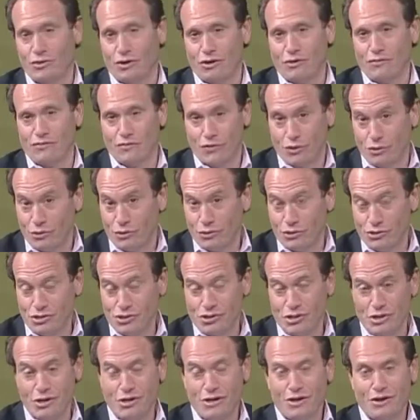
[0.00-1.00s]
our viewers,
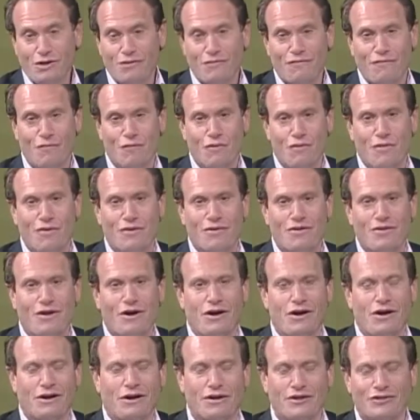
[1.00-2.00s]

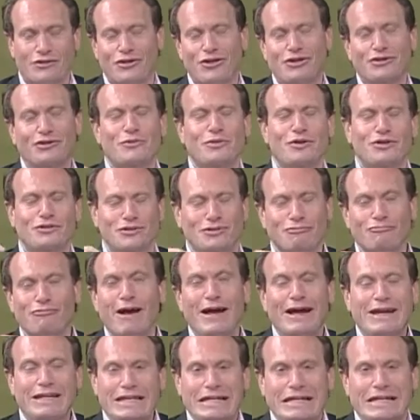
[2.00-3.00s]
for continuing to
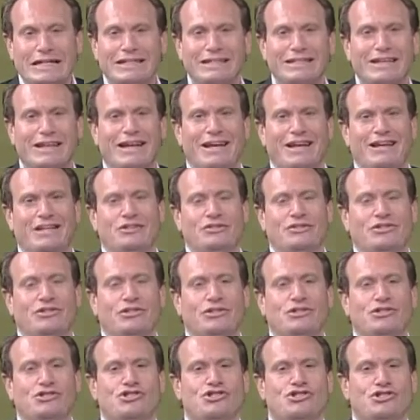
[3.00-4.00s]
write in and
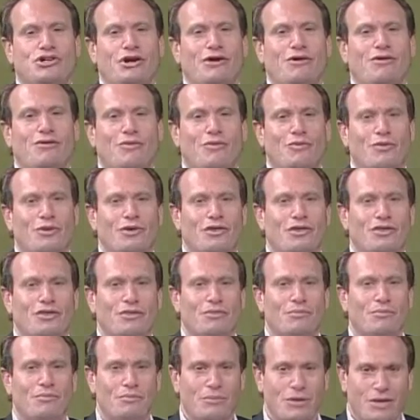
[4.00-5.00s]
to share
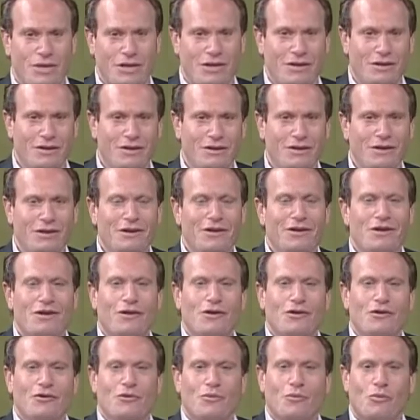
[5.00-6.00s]
with me
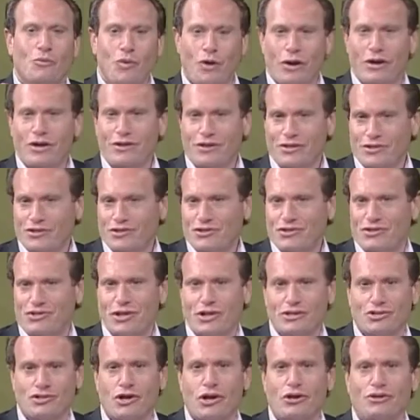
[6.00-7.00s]
what it is
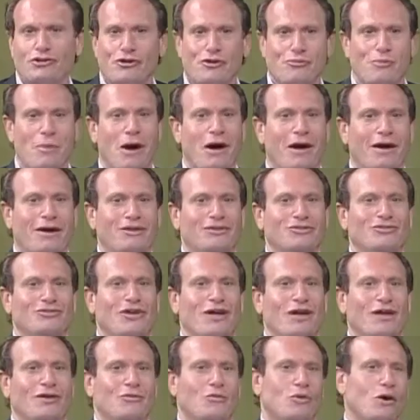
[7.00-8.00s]
that's on your mind
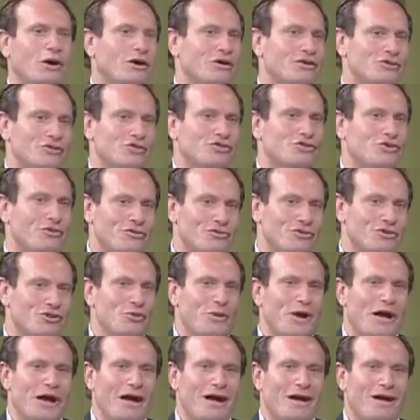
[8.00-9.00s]
and what concerns you
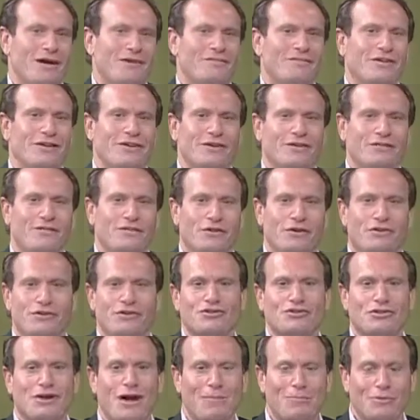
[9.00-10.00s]
have, and if there
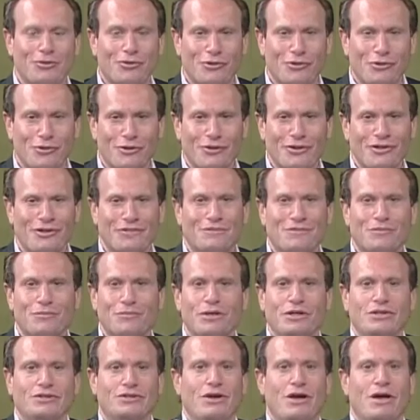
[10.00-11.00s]
is an opportunity for
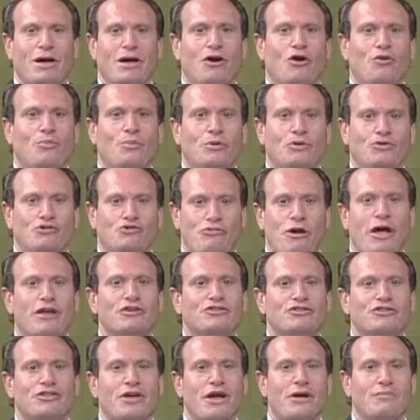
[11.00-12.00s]
me to help
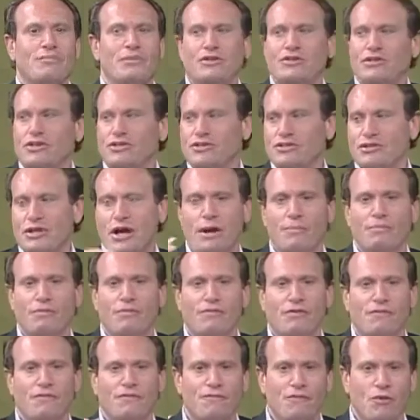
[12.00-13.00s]
address them in this type of
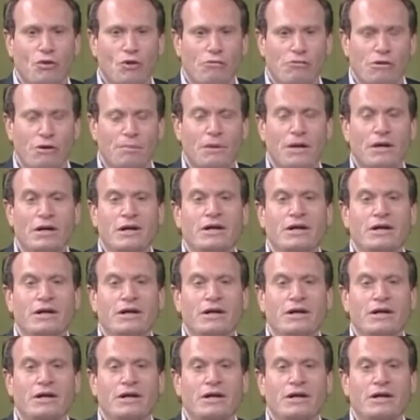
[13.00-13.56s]
a forum,